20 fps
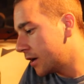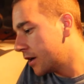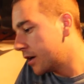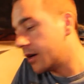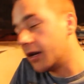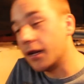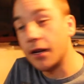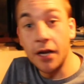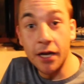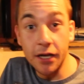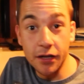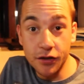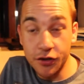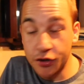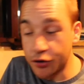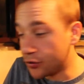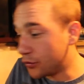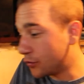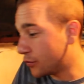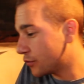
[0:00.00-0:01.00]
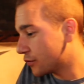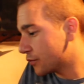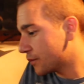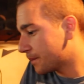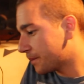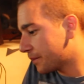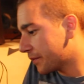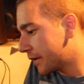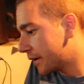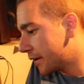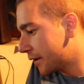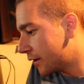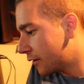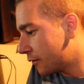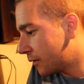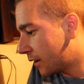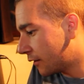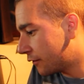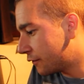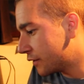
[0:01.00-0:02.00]
In Heat 2,
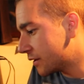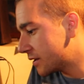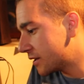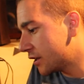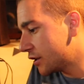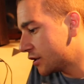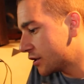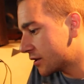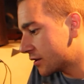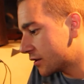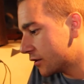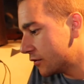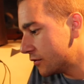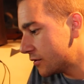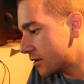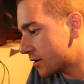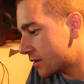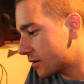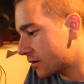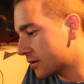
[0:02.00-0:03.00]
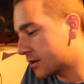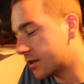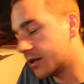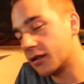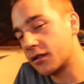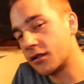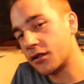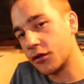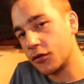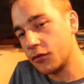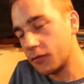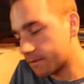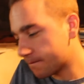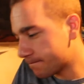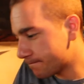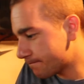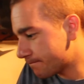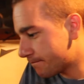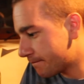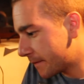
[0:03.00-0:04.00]
we have Facetious Goose, Seed 2,
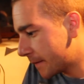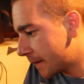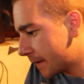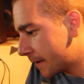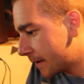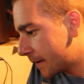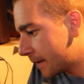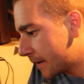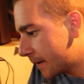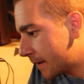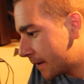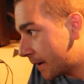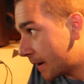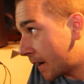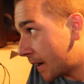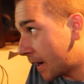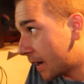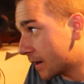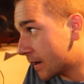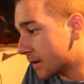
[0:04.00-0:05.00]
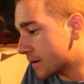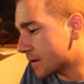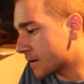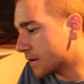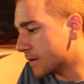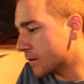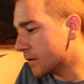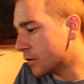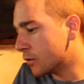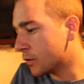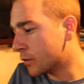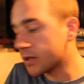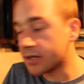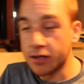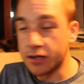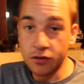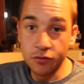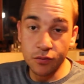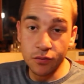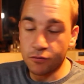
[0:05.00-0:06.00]
and the
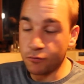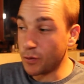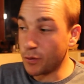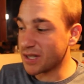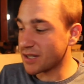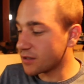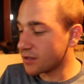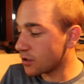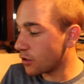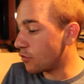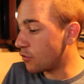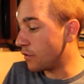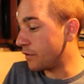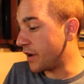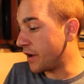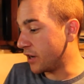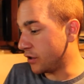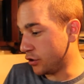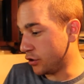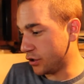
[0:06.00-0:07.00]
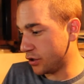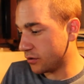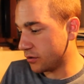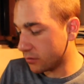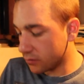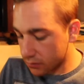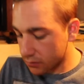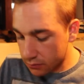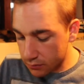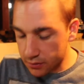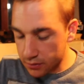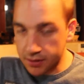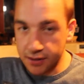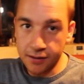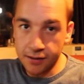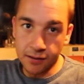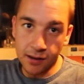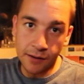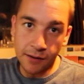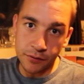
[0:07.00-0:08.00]
Wizard's, Wizard's Revenge,
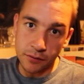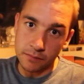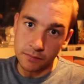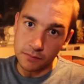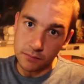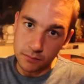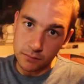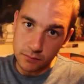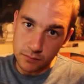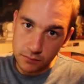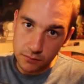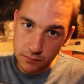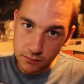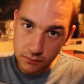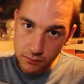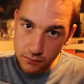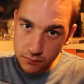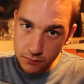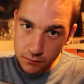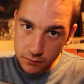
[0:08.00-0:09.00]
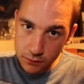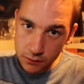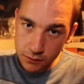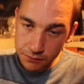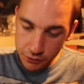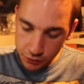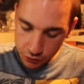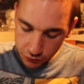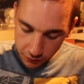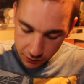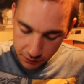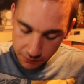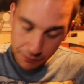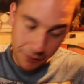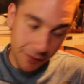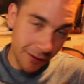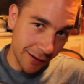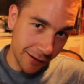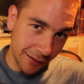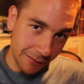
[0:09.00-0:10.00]
Seed 11, to be joined
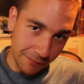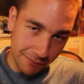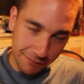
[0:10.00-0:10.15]
by.